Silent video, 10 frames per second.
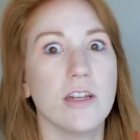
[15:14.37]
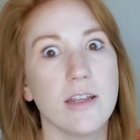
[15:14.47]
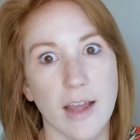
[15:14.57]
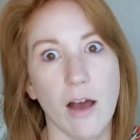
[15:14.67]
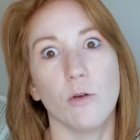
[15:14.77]

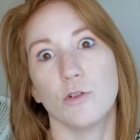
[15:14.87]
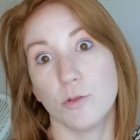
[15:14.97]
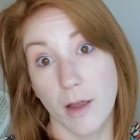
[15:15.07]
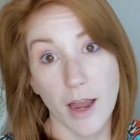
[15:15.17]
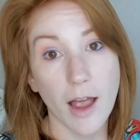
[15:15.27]
gouge
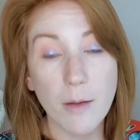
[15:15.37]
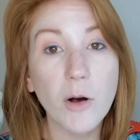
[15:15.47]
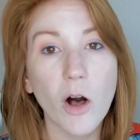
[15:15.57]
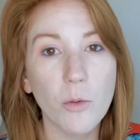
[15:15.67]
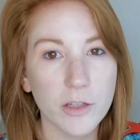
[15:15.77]
my
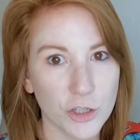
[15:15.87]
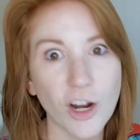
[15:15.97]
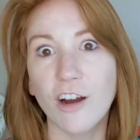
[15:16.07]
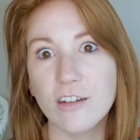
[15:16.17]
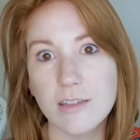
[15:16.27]
eyeball with
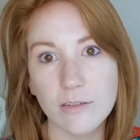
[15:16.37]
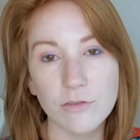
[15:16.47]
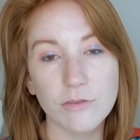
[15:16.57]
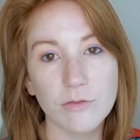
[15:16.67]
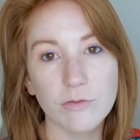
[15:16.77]
shards of
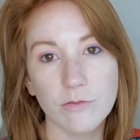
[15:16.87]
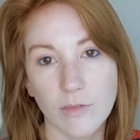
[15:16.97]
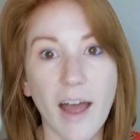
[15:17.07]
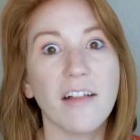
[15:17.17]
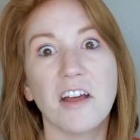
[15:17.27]

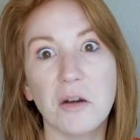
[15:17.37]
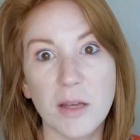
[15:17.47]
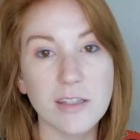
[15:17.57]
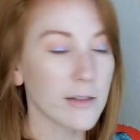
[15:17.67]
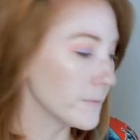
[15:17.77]
eyeliner
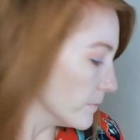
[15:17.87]
pencil.